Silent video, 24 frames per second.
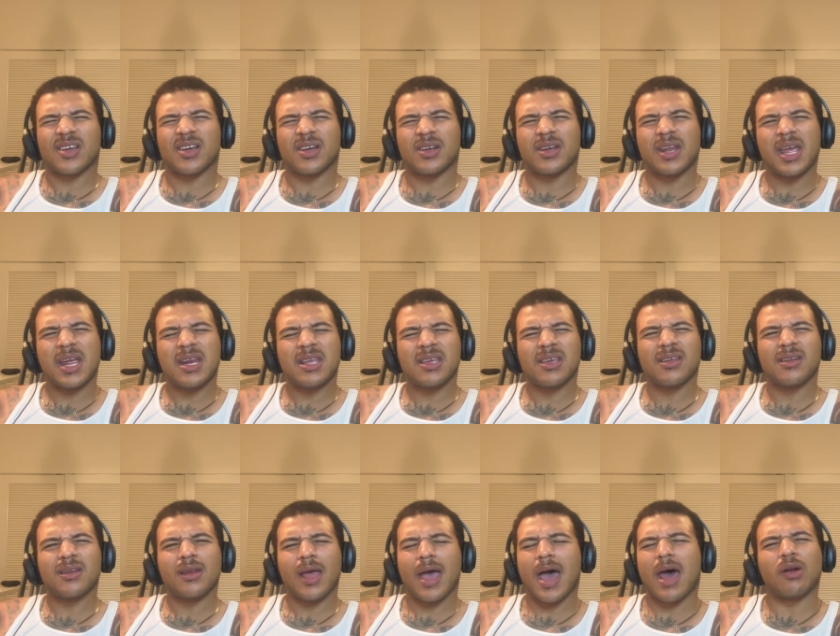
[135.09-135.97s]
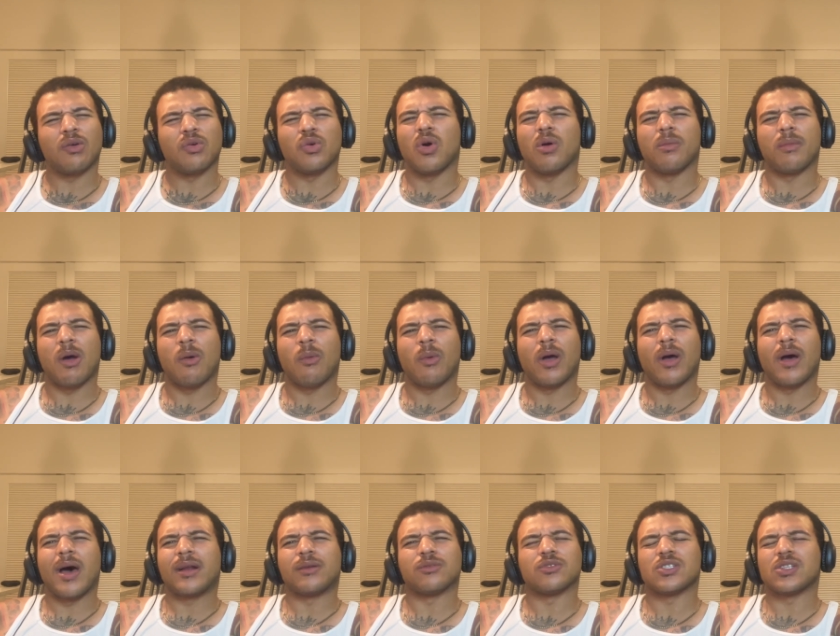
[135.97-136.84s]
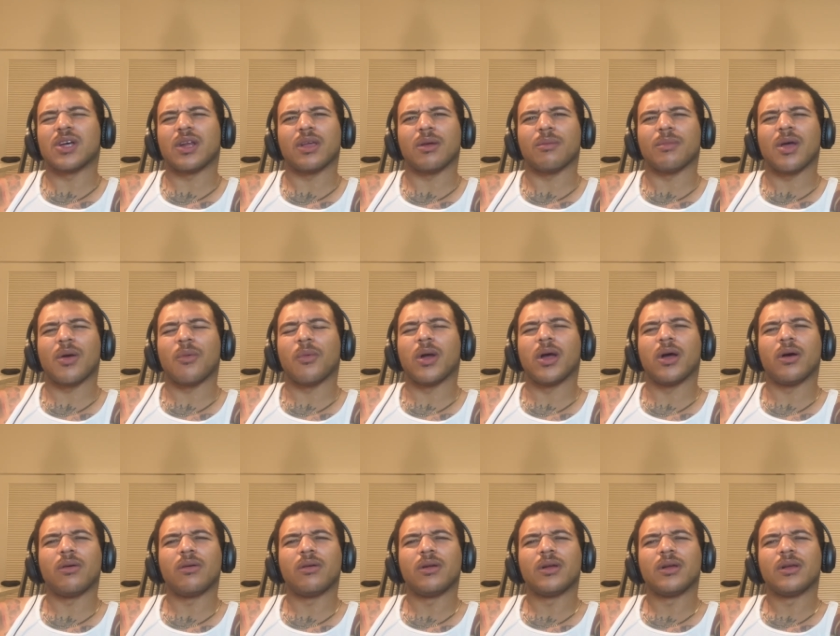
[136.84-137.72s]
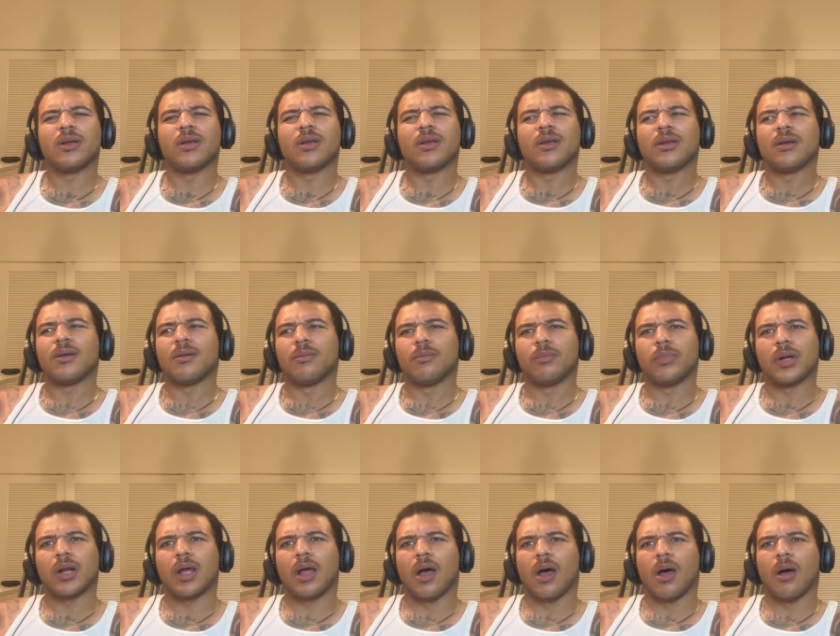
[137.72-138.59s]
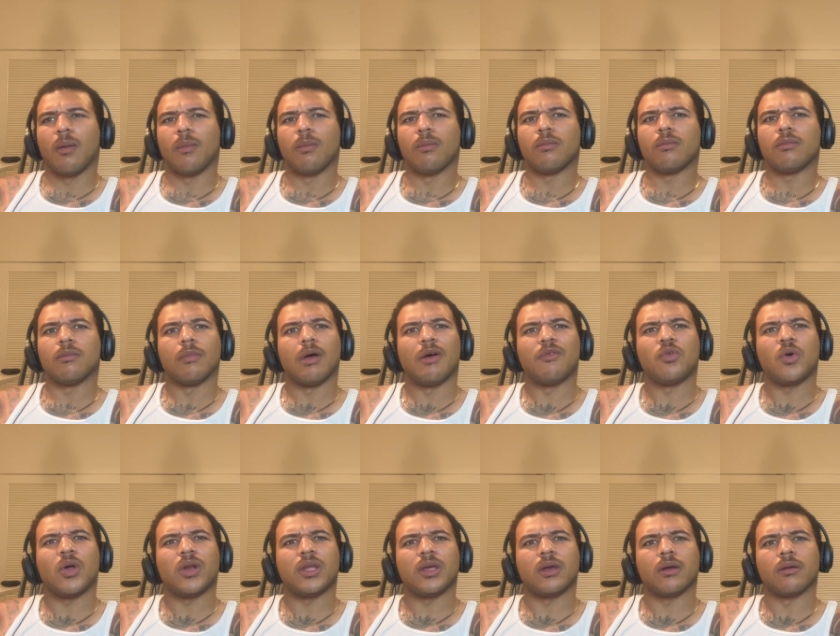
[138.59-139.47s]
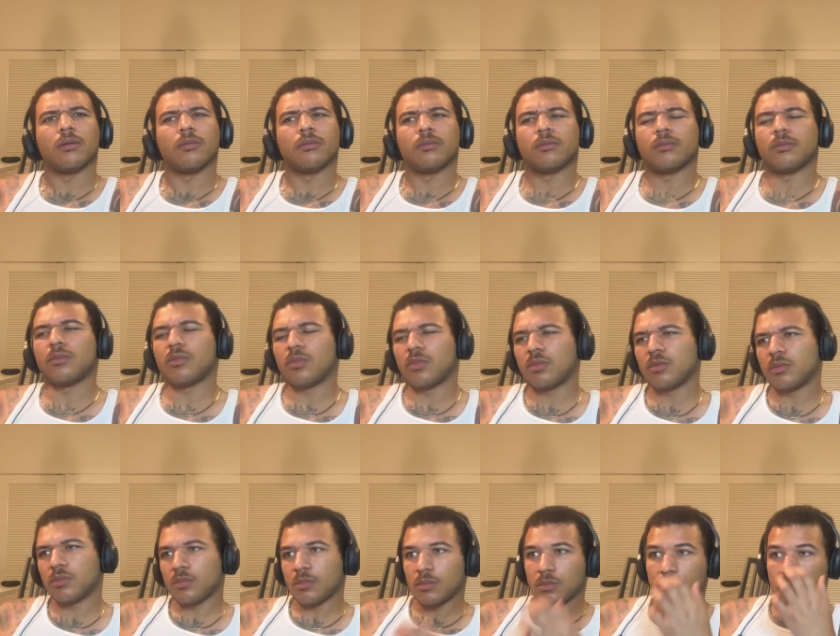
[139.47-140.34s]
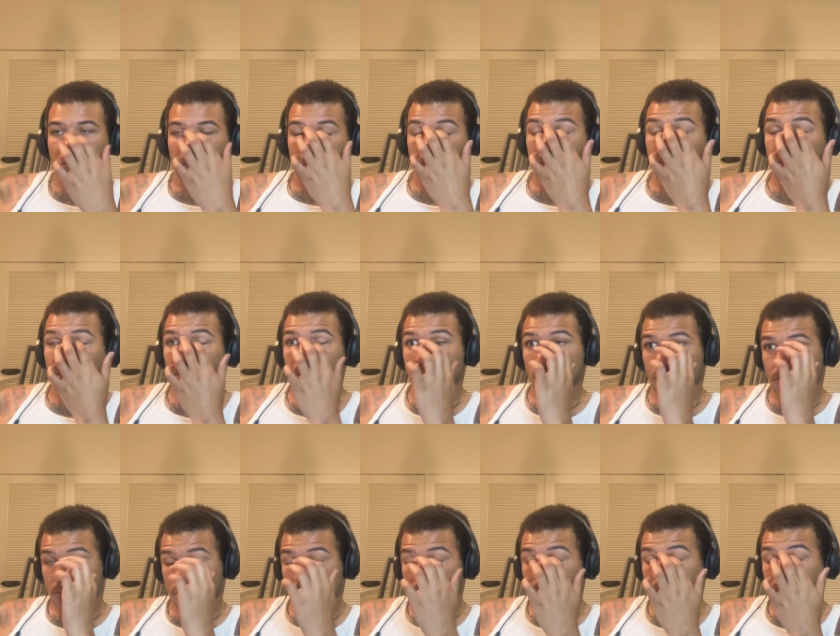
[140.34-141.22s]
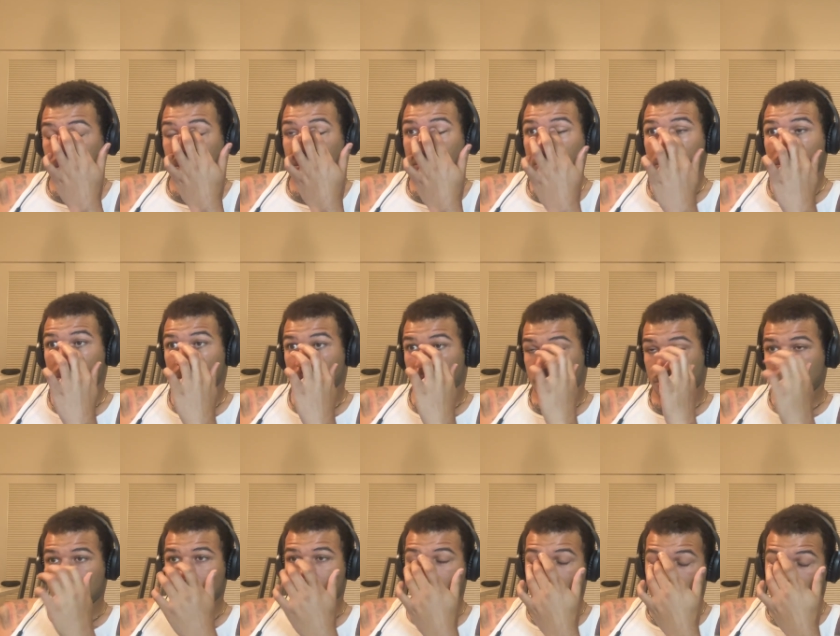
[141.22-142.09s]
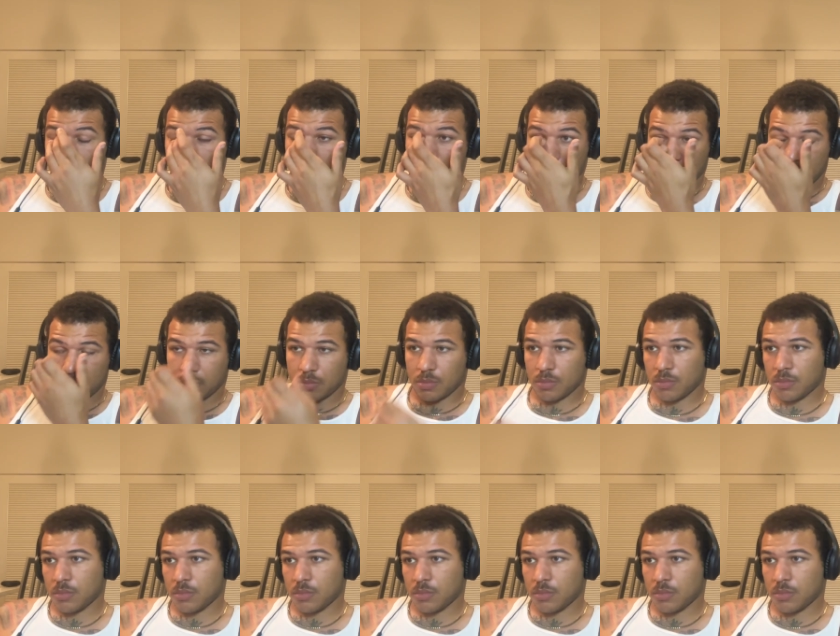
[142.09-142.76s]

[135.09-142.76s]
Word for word: Canadian? I don't know him that well. I don't study him that well. But total control. This world has changed and I had to